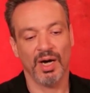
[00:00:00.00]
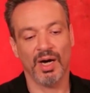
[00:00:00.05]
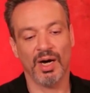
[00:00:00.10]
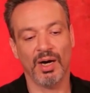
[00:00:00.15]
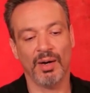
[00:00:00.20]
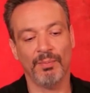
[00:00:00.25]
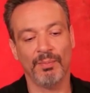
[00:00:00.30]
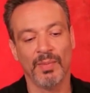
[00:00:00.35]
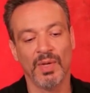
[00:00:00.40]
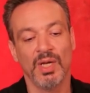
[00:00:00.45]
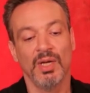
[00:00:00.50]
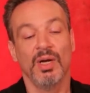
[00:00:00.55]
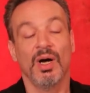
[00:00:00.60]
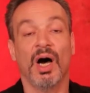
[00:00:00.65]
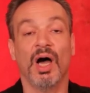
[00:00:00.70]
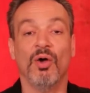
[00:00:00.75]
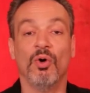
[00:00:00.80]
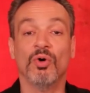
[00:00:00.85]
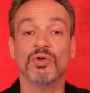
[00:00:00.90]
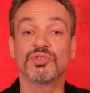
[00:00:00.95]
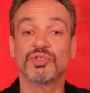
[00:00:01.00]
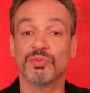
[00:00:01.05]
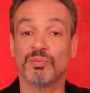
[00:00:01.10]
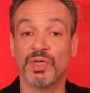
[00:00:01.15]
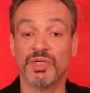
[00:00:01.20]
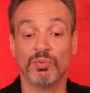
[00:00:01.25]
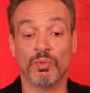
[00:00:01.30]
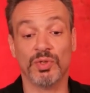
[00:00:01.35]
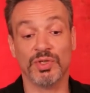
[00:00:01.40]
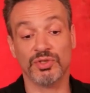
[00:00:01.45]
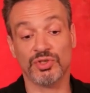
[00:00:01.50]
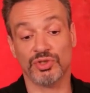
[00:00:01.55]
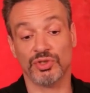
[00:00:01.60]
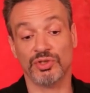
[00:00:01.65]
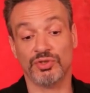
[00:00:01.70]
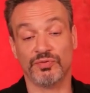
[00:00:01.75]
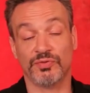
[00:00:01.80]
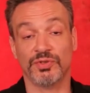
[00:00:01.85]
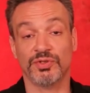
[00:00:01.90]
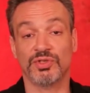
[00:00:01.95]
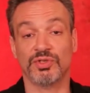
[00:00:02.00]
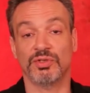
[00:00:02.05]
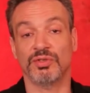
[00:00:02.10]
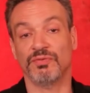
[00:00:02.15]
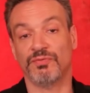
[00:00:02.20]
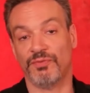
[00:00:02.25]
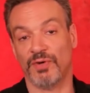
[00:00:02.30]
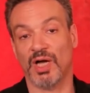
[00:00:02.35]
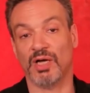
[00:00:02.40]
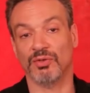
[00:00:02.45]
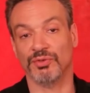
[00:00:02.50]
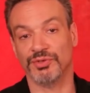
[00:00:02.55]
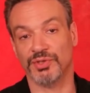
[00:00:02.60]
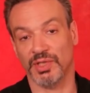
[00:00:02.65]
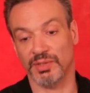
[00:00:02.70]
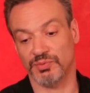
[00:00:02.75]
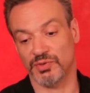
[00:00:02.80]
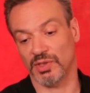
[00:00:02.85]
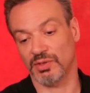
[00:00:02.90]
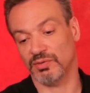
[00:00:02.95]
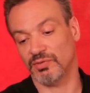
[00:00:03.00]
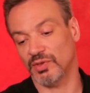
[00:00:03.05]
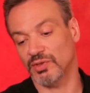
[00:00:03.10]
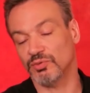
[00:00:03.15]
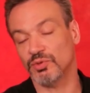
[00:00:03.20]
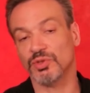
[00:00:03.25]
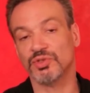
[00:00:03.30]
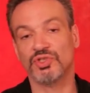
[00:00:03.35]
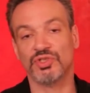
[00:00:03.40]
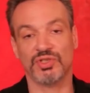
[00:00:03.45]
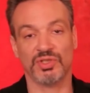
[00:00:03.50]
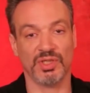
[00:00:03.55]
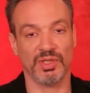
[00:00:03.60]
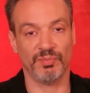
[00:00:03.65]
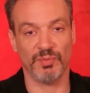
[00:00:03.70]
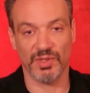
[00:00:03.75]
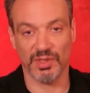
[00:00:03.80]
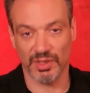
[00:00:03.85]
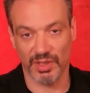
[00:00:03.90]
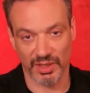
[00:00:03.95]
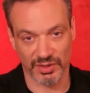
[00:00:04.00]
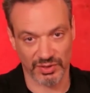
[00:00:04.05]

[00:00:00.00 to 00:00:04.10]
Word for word: Um, I also might want to search for certain file types. just, just give me